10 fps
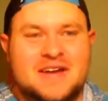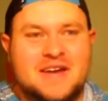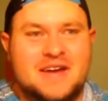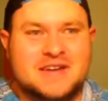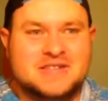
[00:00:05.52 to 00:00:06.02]

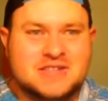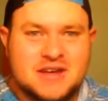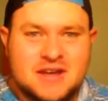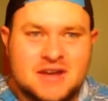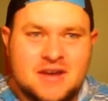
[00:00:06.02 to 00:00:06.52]
gosh.
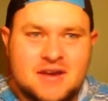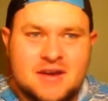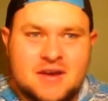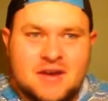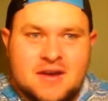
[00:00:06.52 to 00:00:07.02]

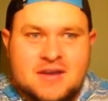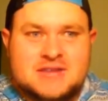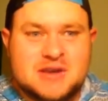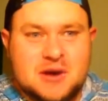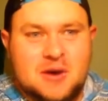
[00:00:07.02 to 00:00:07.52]

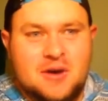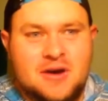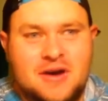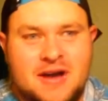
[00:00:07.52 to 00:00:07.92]
So,